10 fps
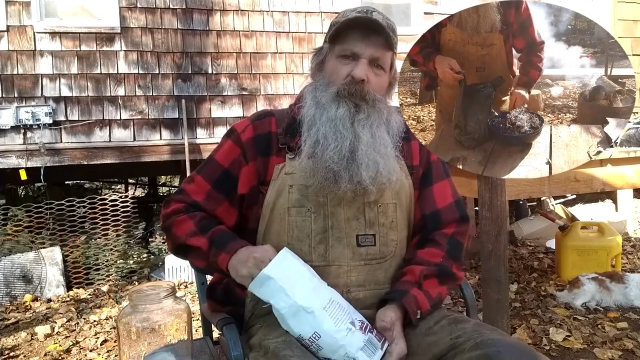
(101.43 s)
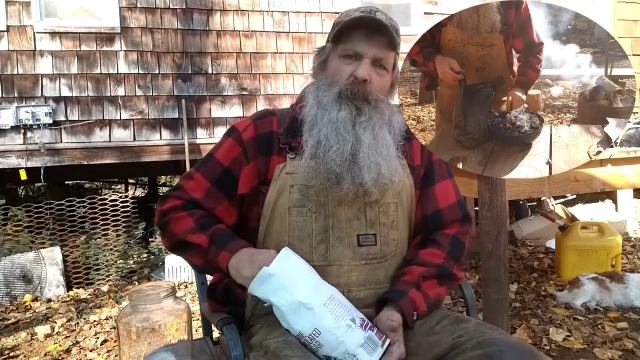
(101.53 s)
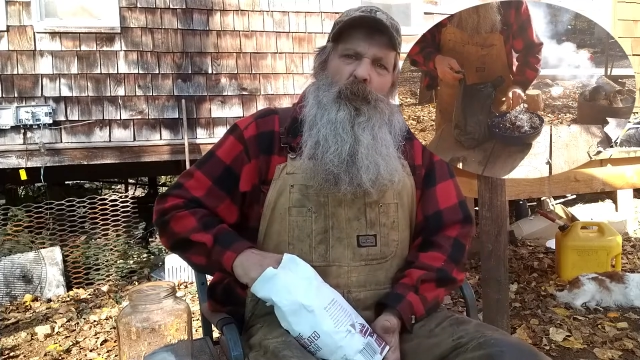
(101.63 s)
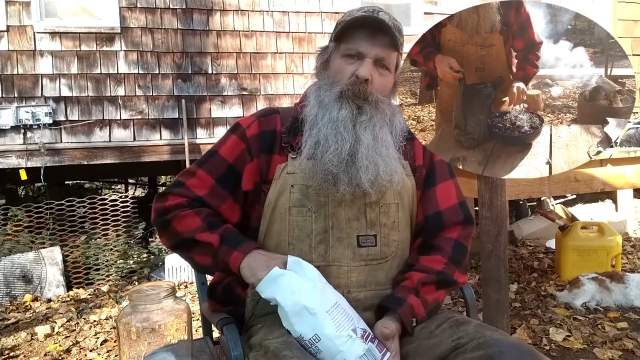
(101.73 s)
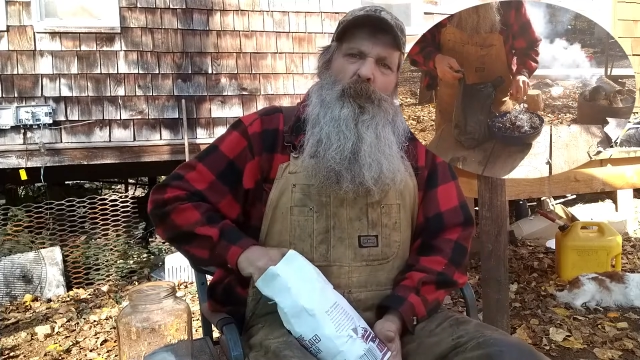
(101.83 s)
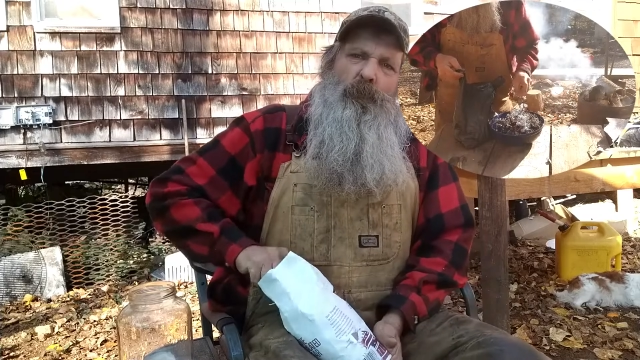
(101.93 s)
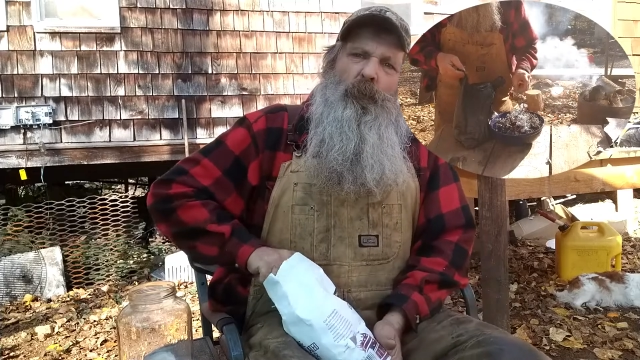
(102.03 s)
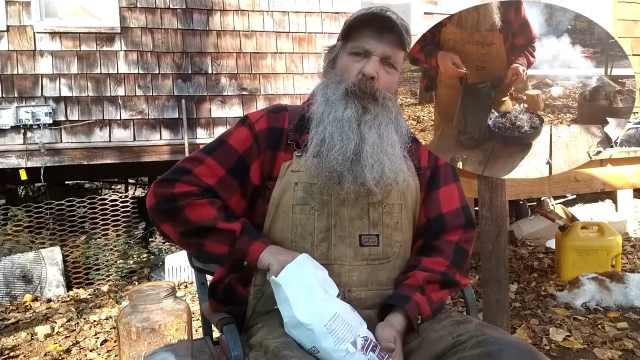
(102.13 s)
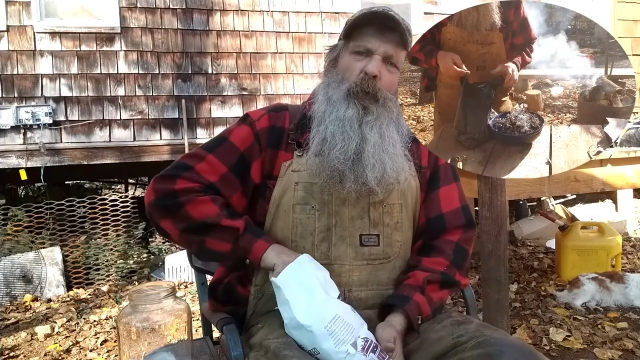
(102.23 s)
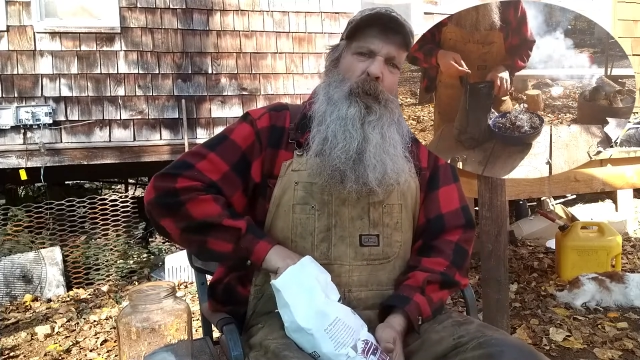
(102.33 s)
if you want a
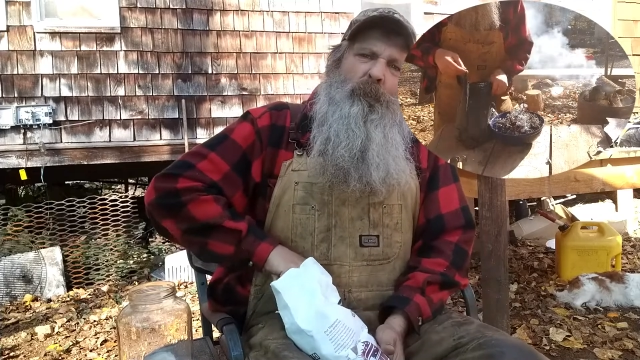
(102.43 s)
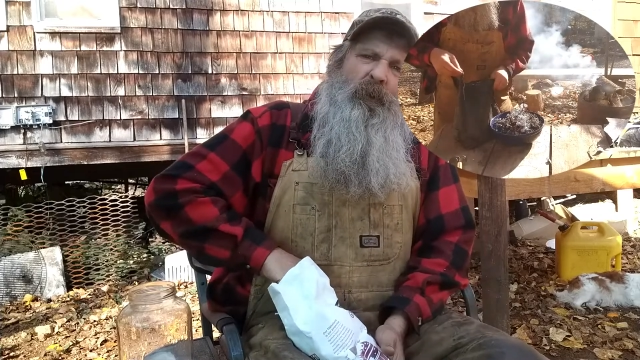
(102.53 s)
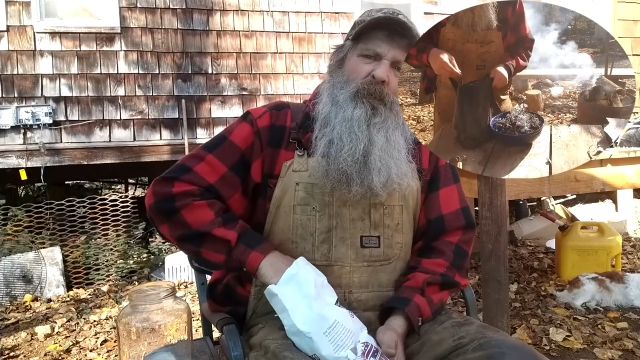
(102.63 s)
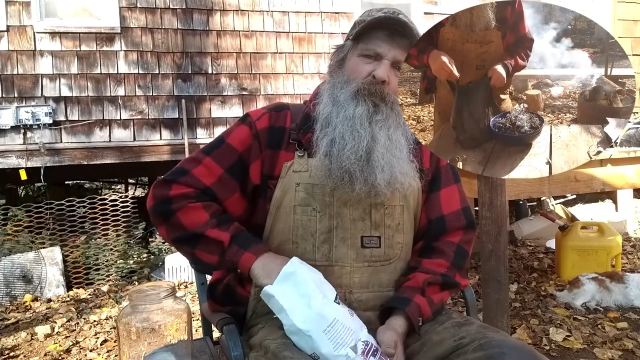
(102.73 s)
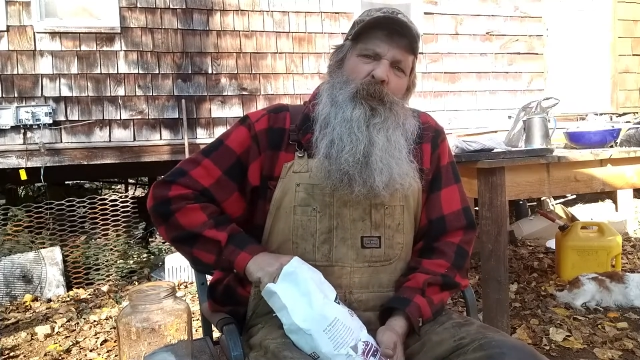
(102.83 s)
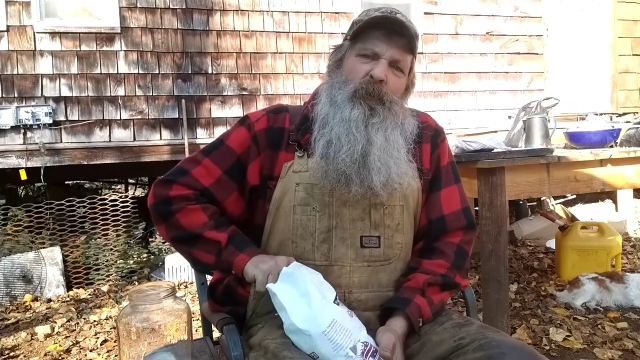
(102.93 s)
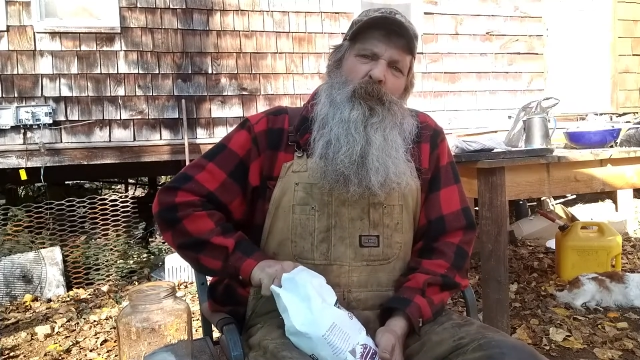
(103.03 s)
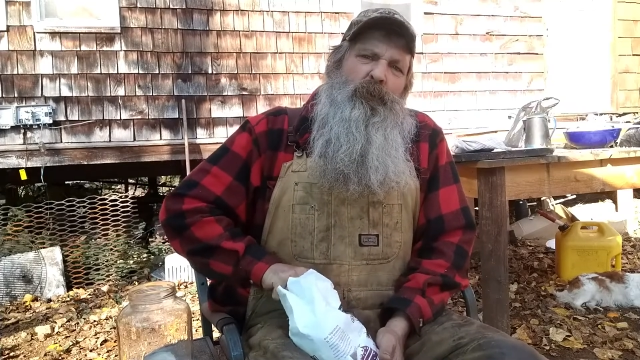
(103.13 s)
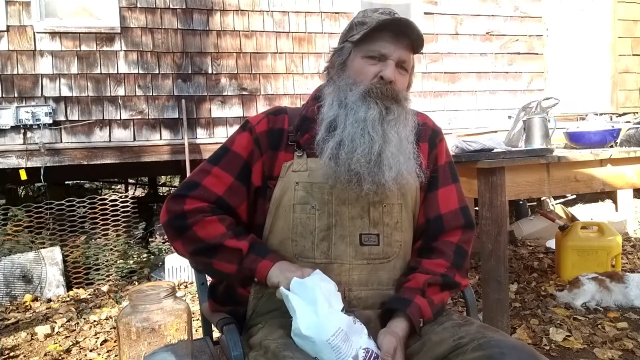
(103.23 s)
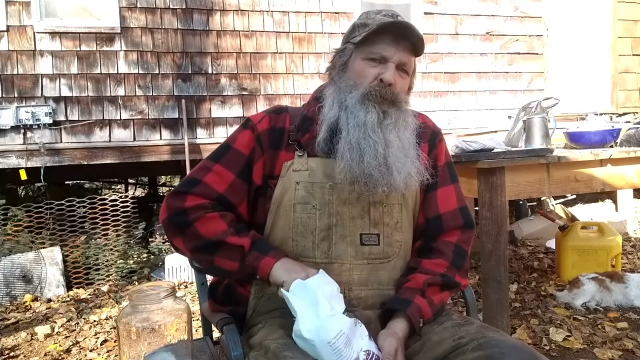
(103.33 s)
real wine-making video,
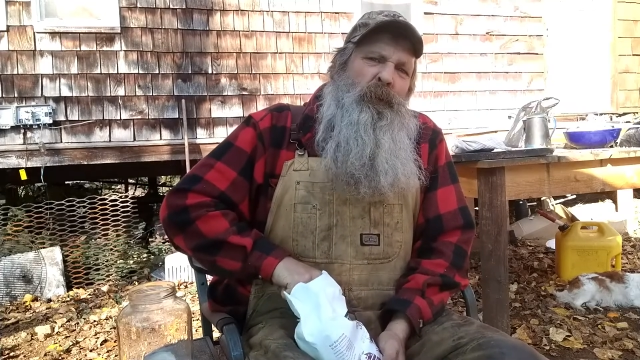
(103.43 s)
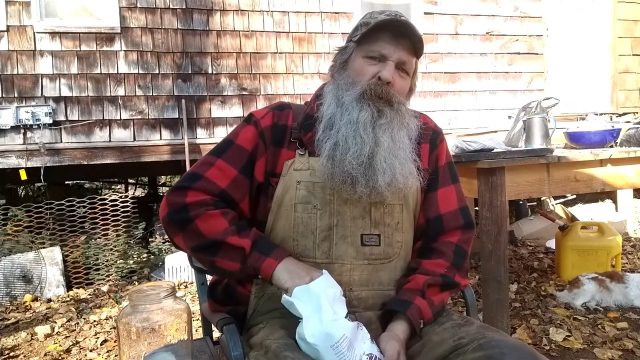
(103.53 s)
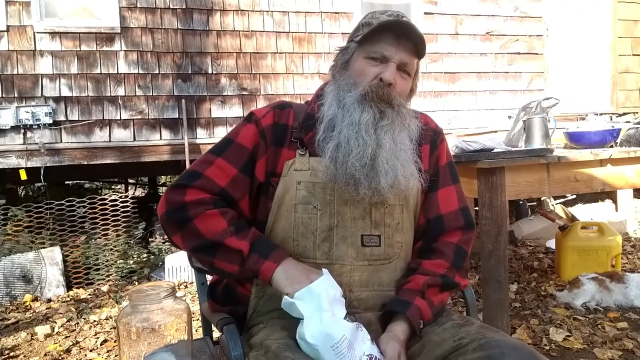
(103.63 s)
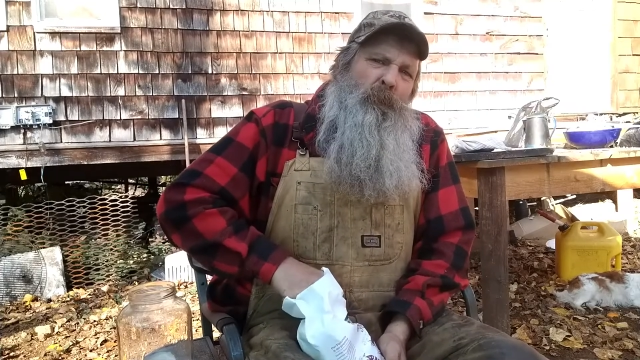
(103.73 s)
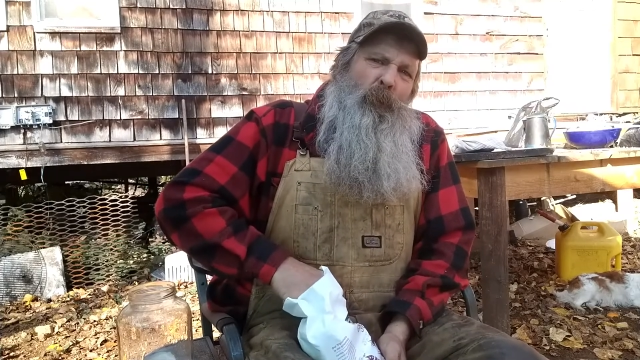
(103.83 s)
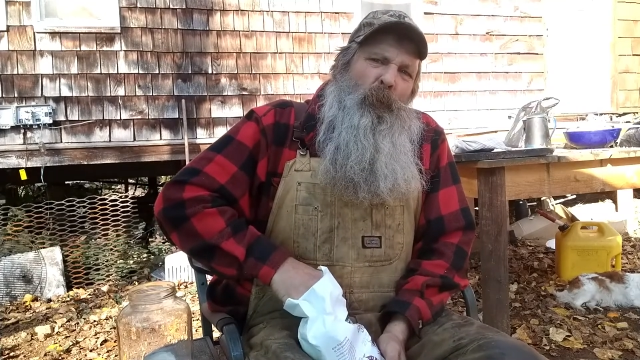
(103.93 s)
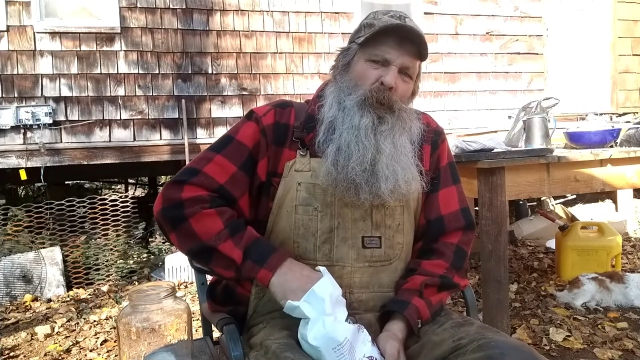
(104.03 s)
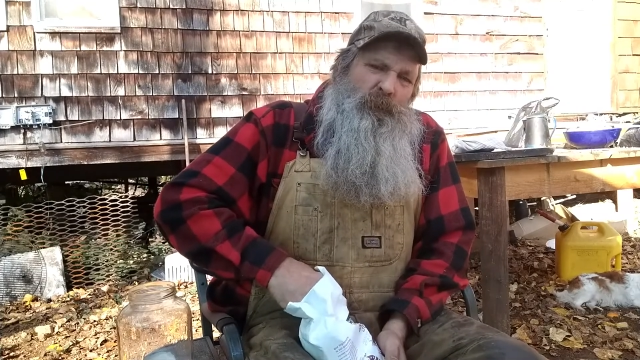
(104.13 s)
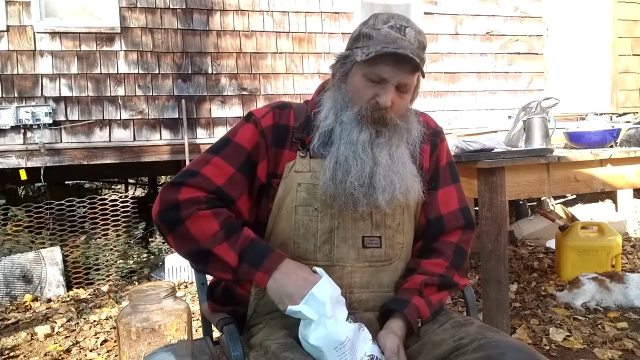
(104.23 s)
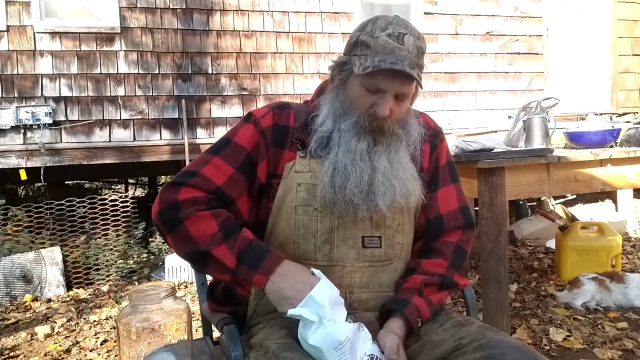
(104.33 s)
you sure ain't going to be watching